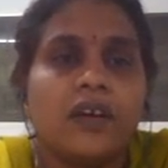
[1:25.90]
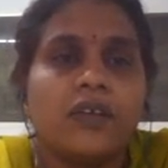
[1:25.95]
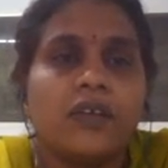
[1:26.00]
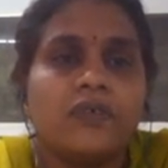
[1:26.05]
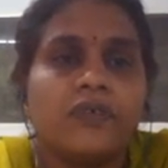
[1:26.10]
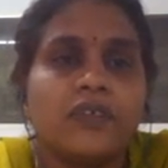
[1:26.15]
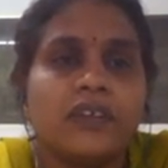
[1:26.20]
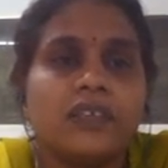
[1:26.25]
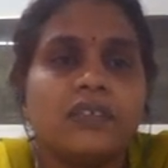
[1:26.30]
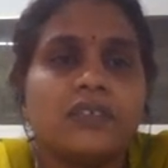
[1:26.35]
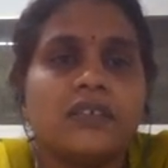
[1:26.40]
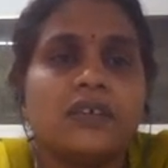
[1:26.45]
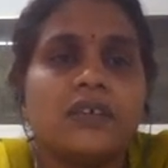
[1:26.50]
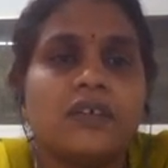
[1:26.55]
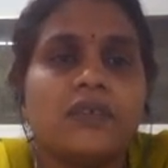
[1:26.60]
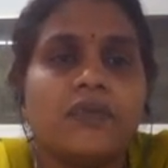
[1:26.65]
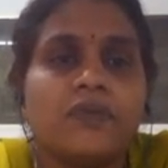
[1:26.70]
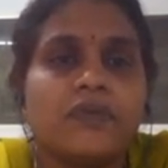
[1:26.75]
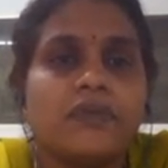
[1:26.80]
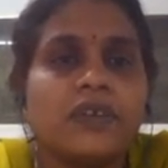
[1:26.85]
First,
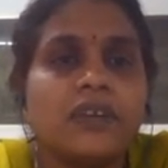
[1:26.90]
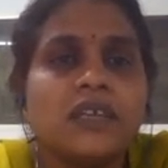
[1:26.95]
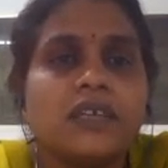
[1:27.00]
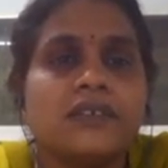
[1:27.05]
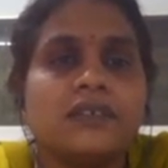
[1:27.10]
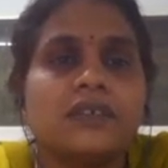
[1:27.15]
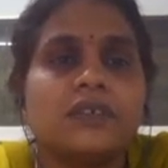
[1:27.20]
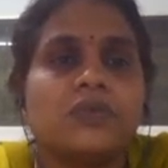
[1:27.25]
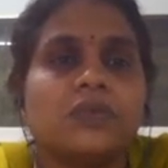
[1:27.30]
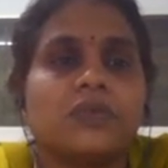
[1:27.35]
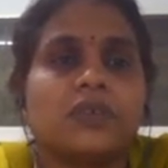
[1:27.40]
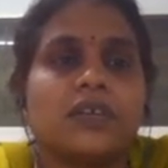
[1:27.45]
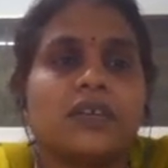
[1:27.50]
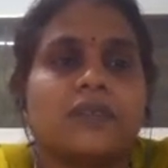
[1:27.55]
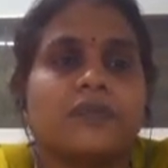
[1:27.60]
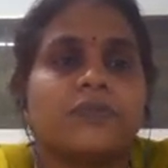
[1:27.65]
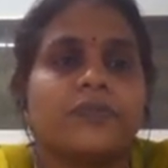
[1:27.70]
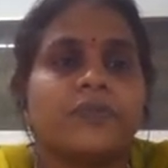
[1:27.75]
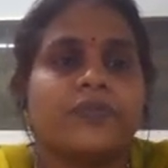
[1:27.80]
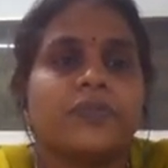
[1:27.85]
what is a
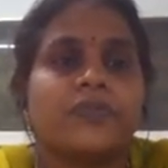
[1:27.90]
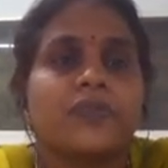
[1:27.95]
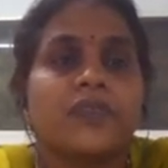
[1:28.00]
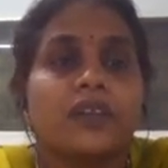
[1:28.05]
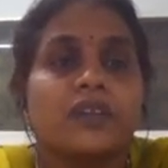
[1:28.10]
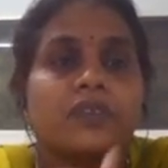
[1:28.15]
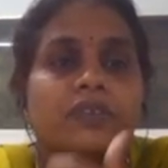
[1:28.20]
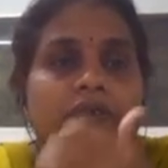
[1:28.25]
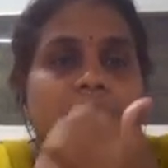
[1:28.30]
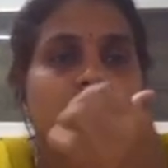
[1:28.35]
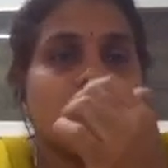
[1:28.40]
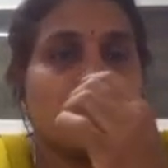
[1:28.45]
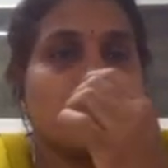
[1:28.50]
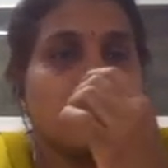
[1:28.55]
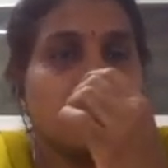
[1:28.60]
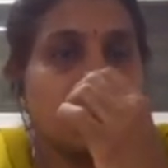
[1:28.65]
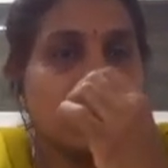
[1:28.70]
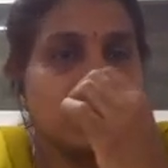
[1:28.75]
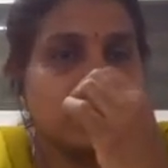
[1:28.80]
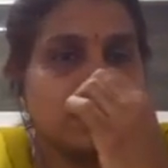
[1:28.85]
token?
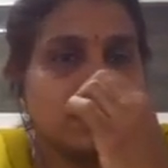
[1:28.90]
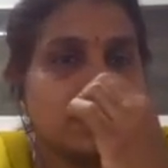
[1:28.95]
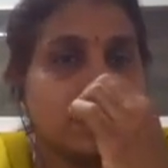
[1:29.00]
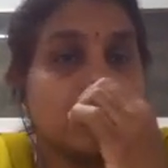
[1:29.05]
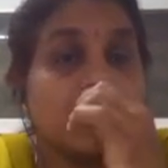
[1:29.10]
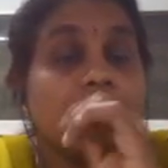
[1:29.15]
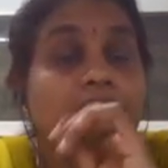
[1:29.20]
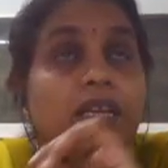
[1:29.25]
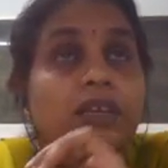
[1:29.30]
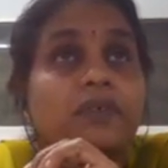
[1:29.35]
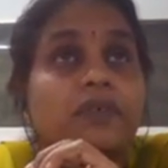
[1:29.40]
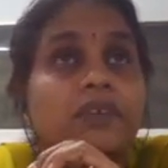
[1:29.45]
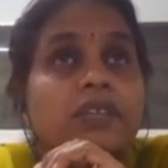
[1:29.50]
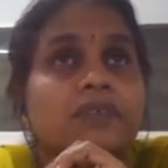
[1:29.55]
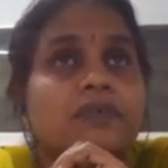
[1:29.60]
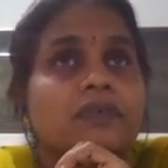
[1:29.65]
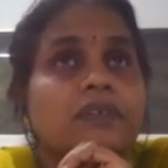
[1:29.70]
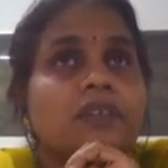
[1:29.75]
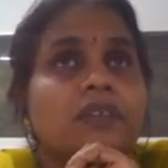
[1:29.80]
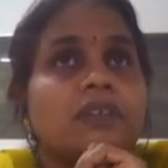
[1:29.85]
Smallest
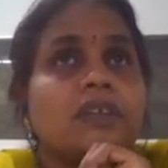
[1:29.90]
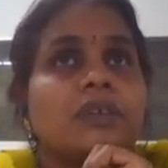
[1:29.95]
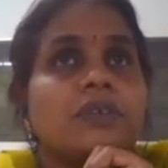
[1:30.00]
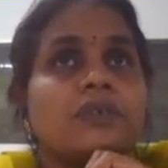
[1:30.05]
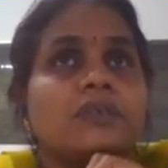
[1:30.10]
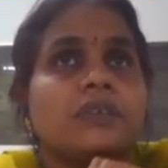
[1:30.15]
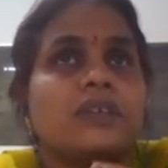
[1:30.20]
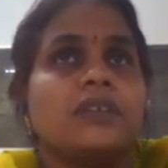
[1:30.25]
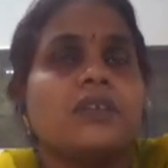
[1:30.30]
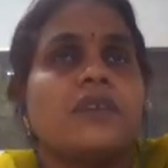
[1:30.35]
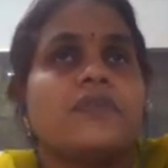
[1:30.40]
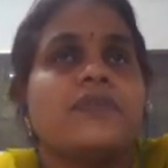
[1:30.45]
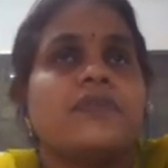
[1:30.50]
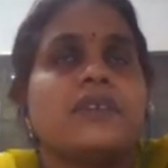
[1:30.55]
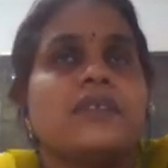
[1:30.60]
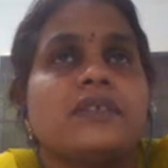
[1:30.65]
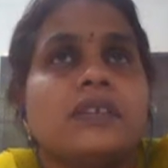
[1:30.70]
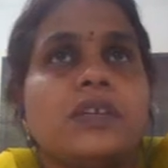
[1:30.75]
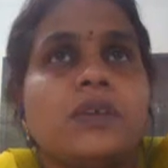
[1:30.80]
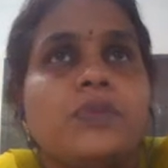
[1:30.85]
individual unit of a
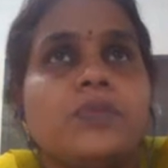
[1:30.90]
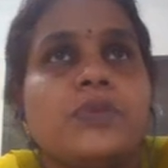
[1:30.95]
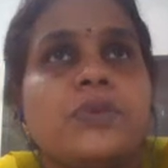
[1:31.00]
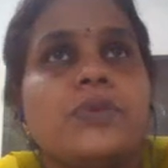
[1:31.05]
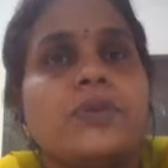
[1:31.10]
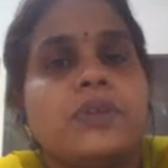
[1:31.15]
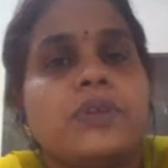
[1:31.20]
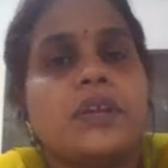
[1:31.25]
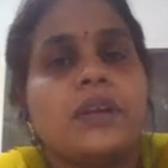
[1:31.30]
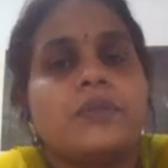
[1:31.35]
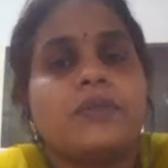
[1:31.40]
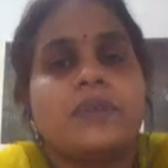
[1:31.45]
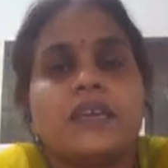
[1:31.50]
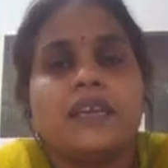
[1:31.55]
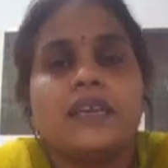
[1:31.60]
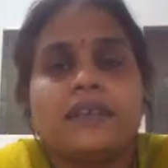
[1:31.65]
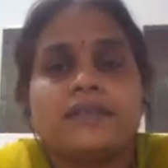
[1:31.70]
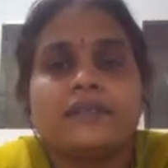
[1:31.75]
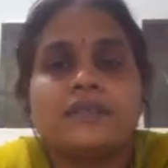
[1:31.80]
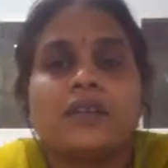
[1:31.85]
C program
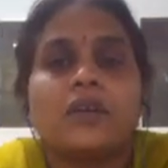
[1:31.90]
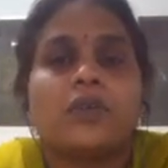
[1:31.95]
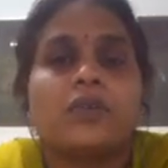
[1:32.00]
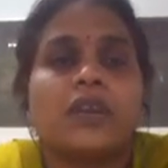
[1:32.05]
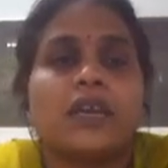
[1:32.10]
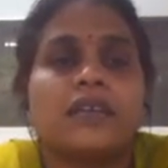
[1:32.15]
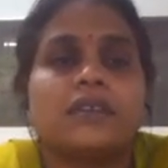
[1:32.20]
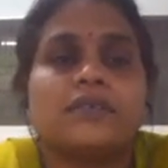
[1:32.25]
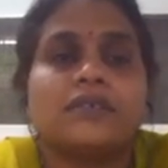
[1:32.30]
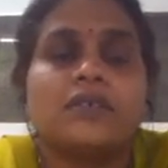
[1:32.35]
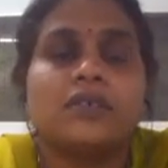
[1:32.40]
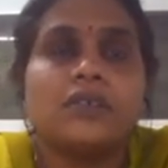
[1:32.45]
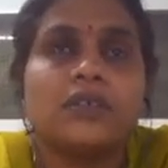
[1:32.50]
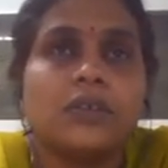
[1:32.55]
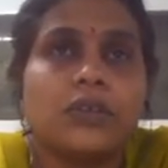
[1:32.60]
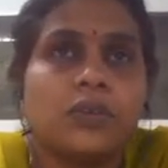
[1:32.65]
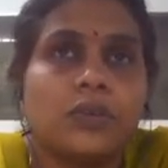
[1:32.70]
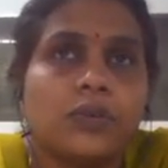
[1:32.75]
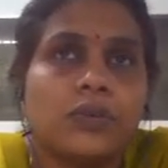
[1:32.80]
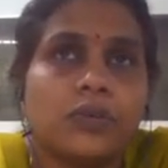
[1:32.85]
is known as a
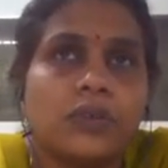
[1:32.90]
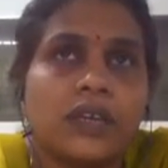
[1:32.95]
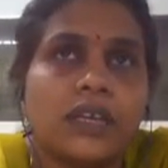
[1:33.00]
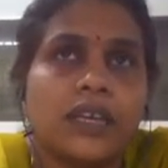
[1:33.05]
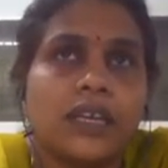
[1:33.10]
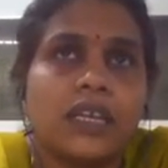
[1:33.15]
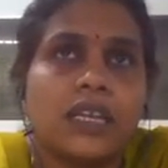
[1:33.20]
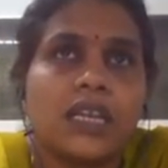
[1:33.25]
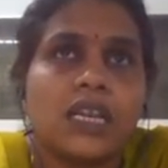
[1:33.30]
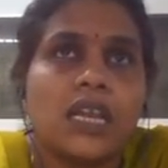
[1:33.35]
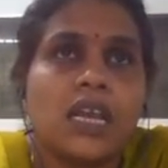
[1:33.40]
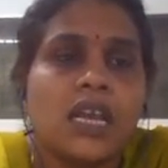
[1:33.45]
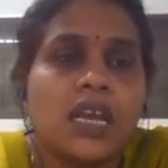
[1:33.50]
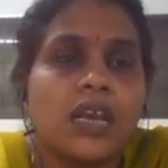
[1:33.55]
token.